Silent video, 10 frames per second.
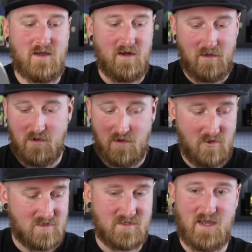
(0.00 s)
and you can
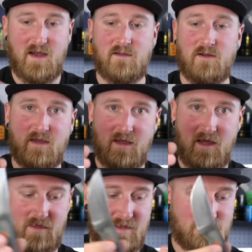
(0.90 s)
just tell looking
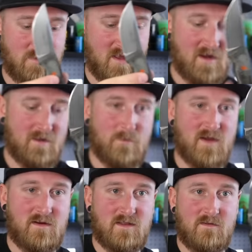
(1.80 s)
at this blade
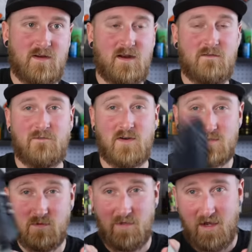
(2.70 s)
compared to the very
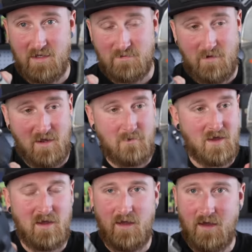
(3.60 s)
first one that he's made
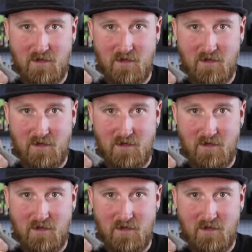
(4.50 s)
me,